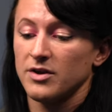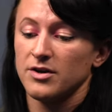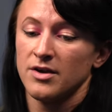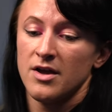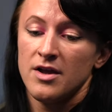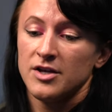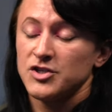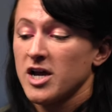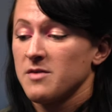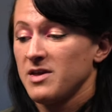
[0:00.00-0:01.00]
They're
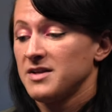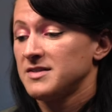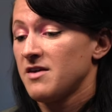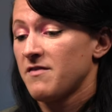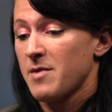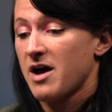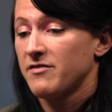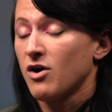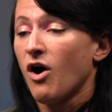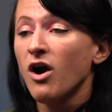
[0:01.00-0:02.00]
checking me to see if I'm having a